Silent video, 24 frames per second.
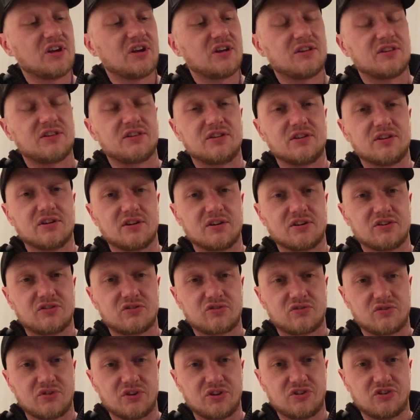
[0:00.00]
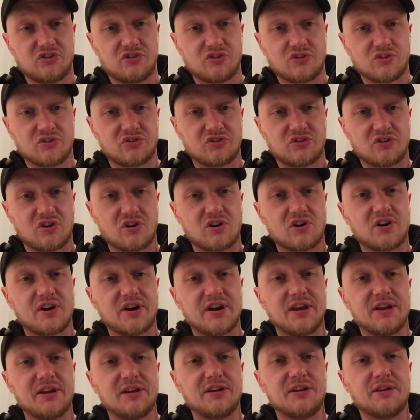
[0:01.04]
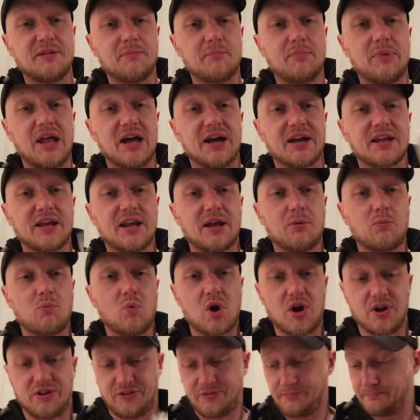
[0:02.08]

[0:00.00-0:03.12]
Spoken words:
the screenshots are in black and white.